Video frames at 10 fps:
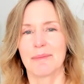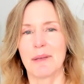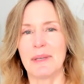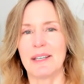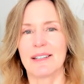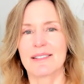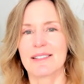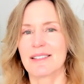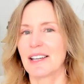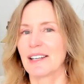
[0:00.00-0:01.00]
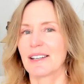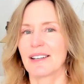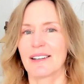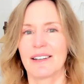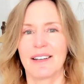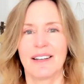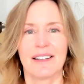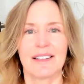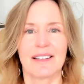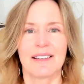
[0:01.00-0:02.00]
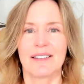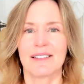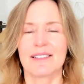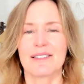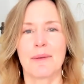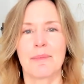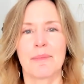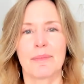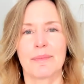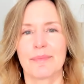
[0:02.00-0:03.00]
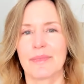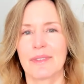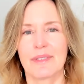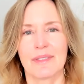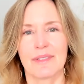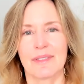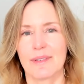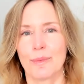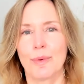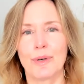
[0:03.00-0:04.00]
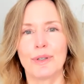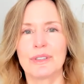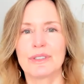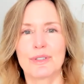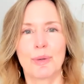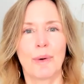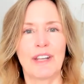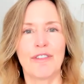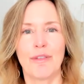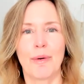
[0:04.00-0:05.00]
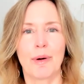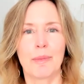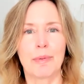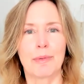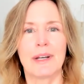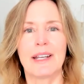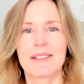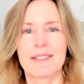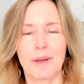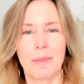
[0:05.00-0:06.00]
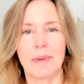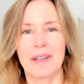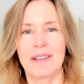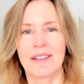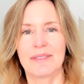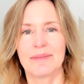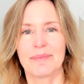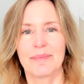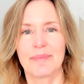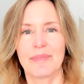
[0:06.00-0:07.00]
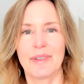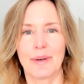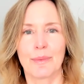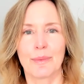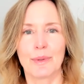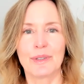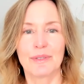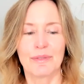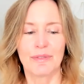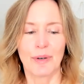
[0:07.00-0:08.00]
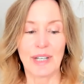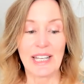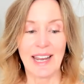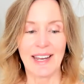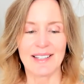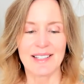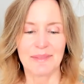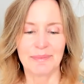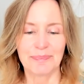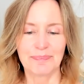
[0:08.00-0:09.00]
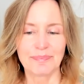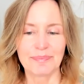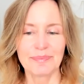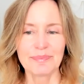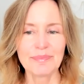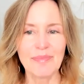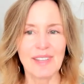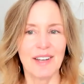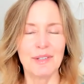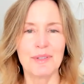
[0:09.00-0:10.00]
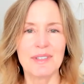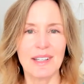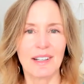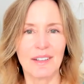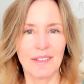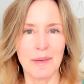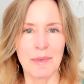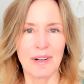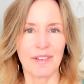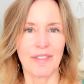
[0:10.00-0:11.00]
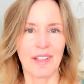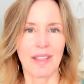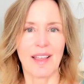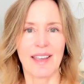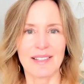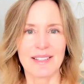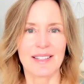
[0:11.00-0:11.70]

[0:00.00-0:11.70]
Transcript: Maybe it's like some World 24 breaks open your World 48 and you see a glimmer of the light.